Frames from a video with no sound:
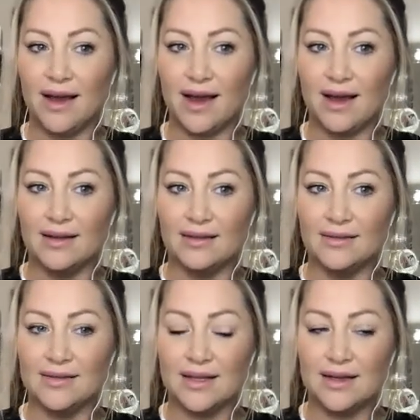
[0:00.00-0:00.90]

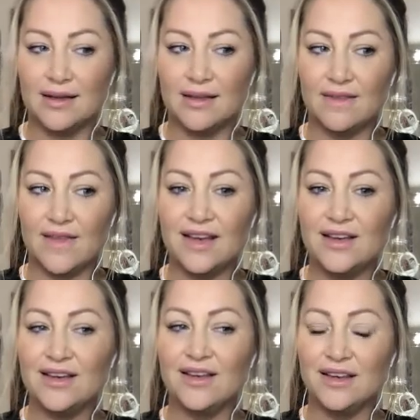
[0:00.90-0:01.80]
And
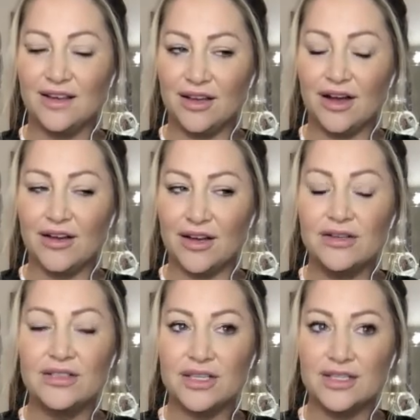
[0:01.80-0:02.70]
then I
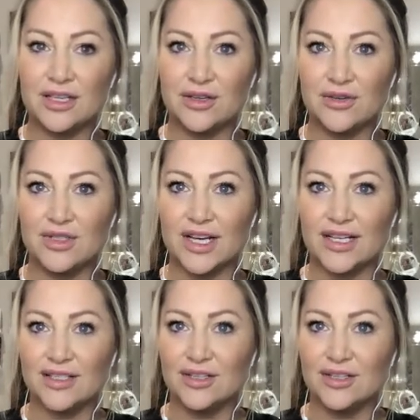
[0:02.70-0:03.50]
noticed that you said,